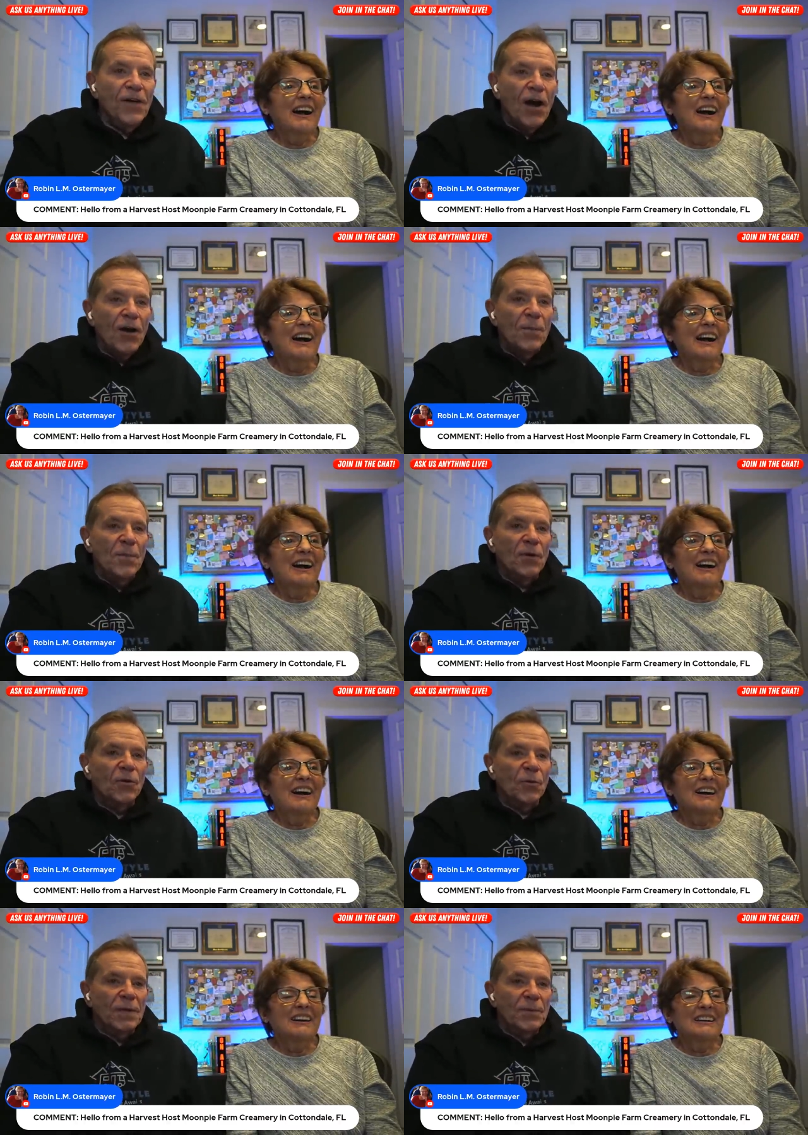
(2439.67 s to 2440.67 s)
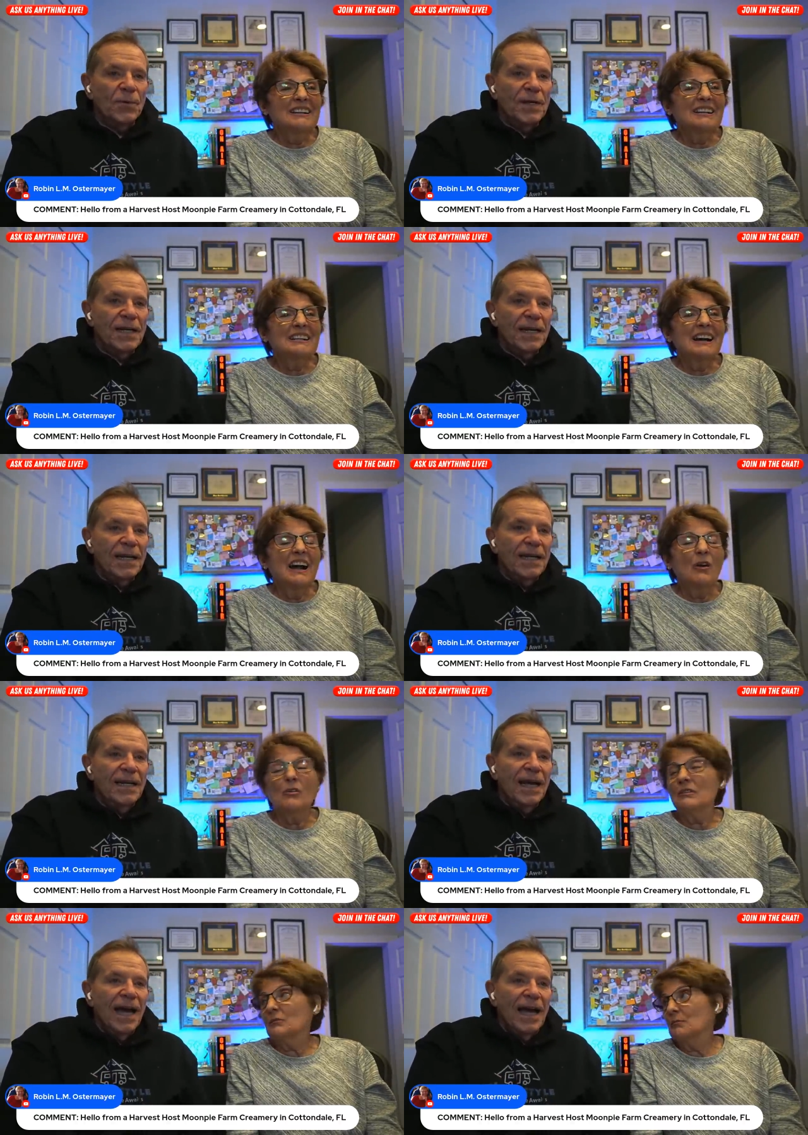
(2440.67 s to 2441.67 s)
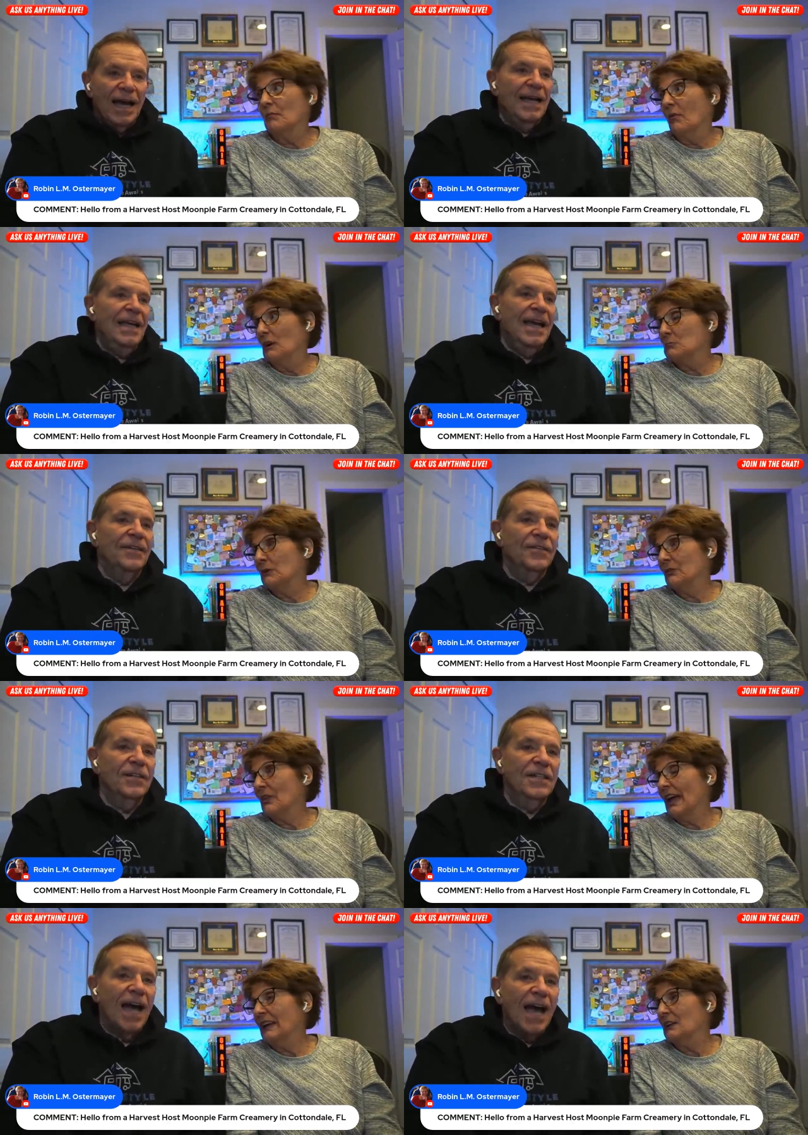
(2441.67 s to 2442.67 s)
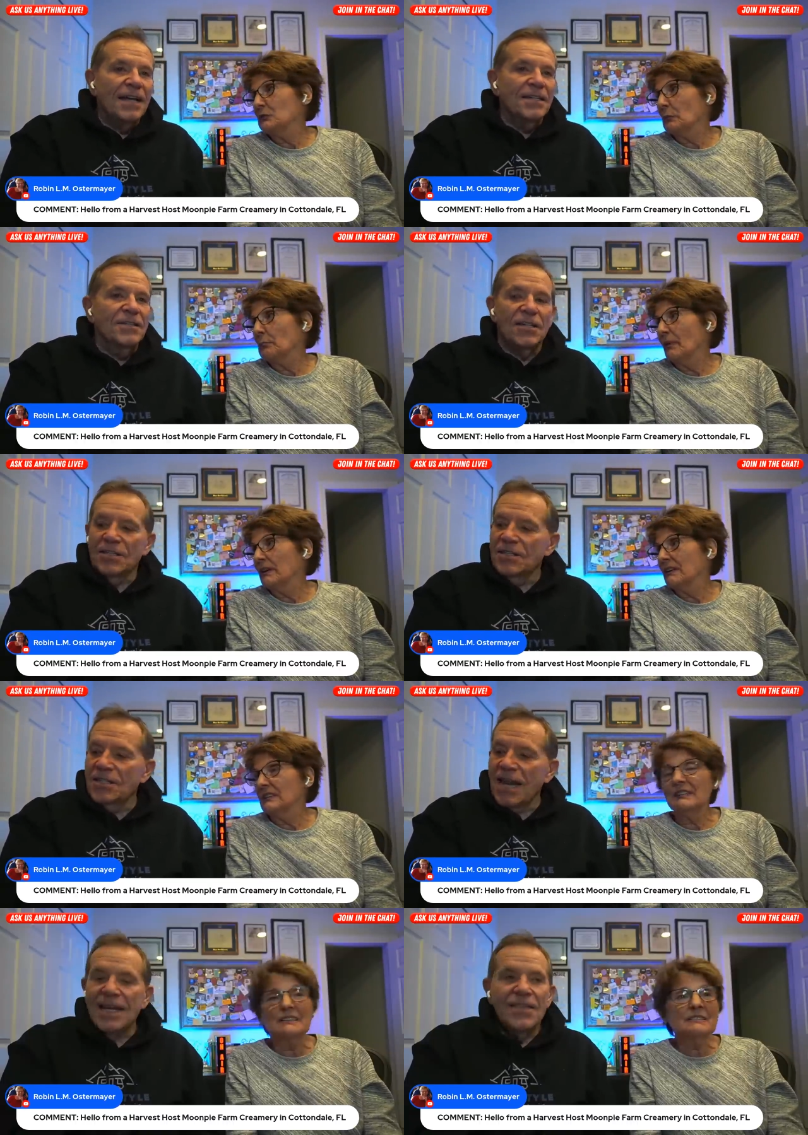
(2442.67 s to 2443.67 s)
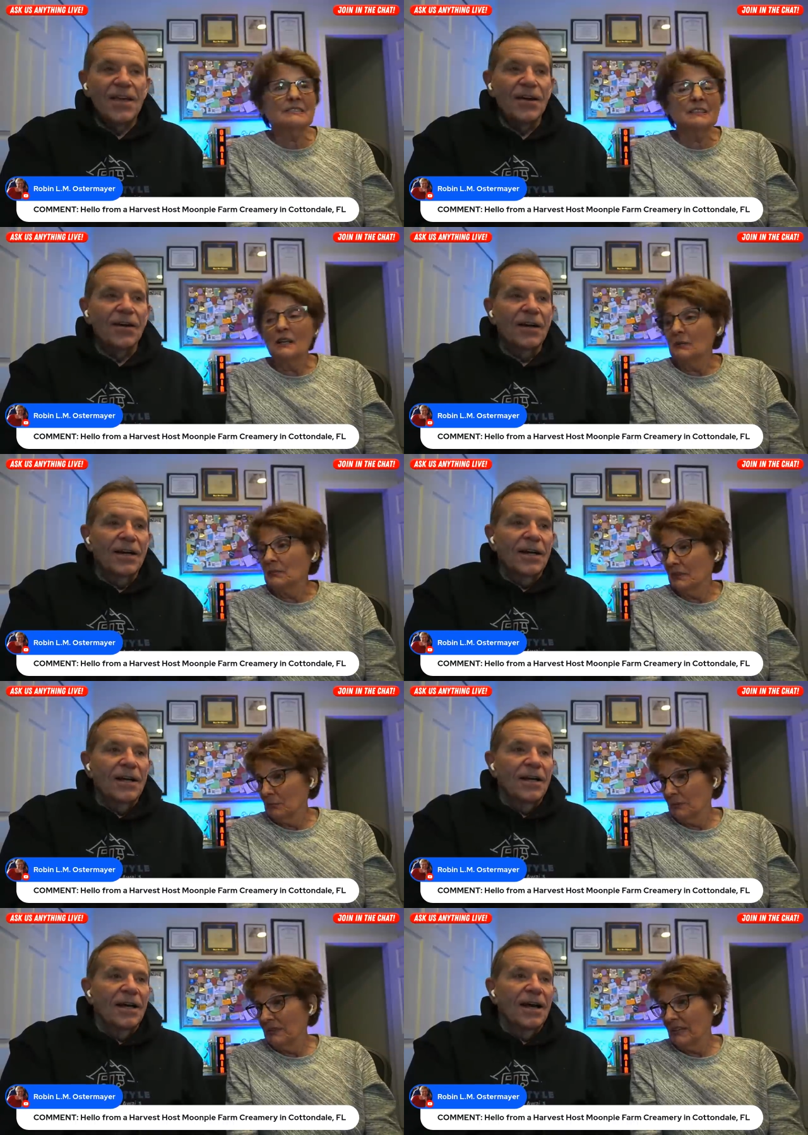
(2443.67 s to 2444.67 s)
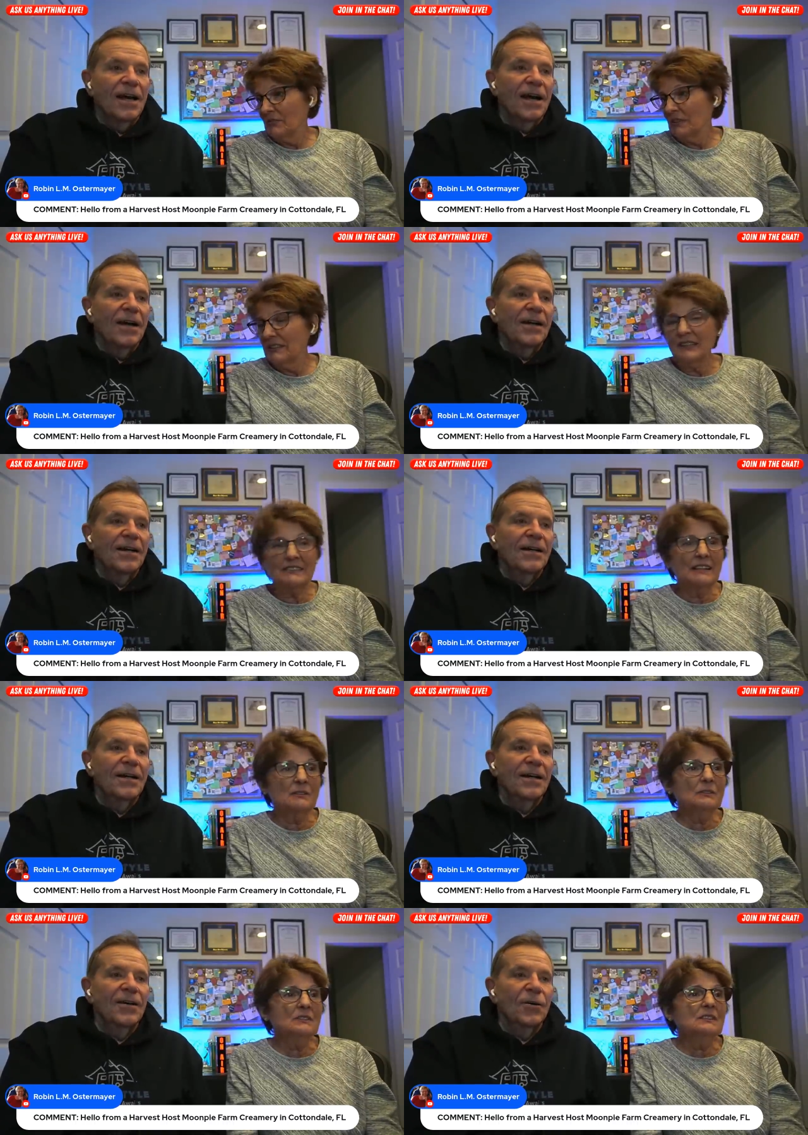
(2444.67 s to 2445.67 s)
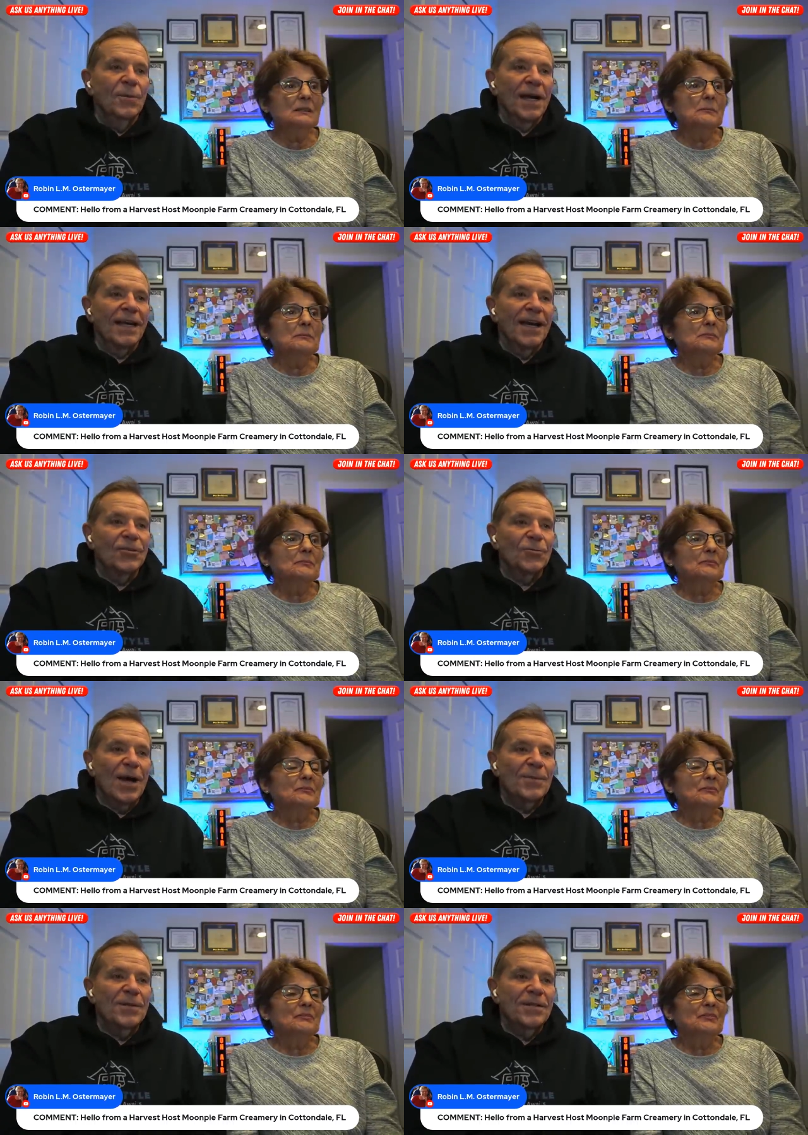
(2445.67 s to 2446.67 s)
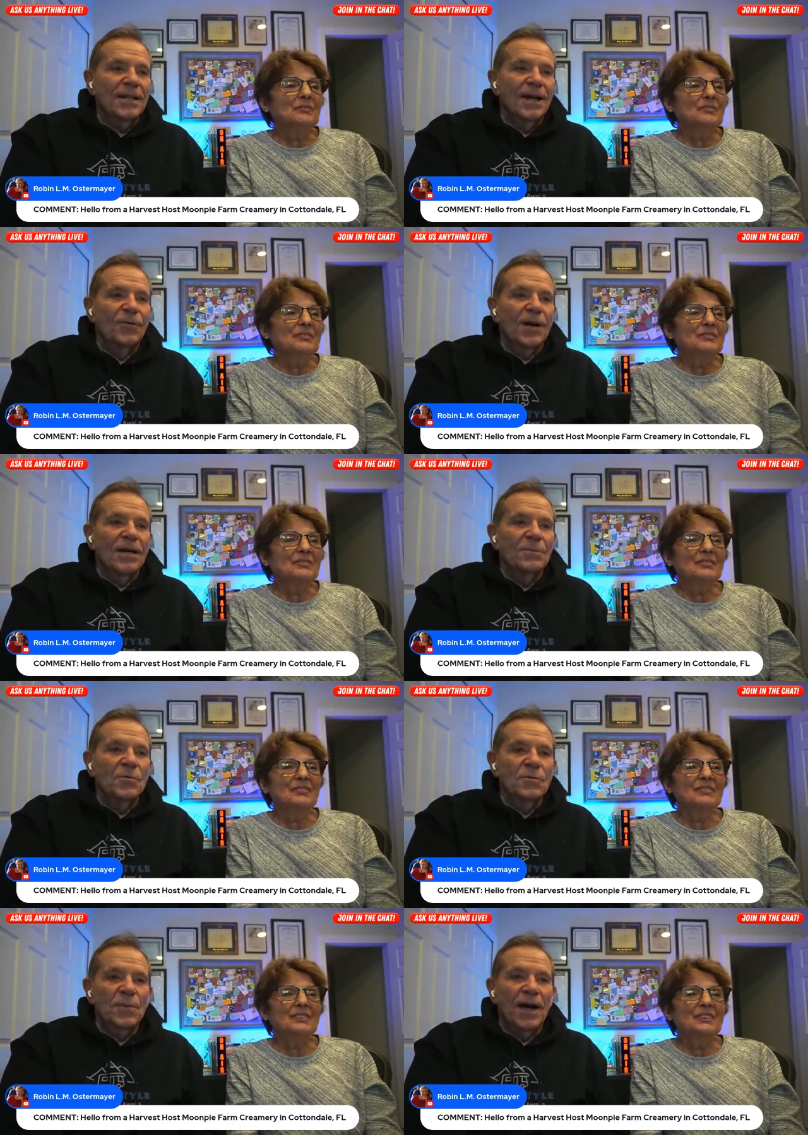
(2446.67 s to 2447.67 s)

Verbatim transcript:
Speaker 1: Farm Creamery.
Speaker 2: I put that on your bucket list. There. You gonna put that, write that down?
Speaker 1: Oh my gosh, Robin. I want a Moon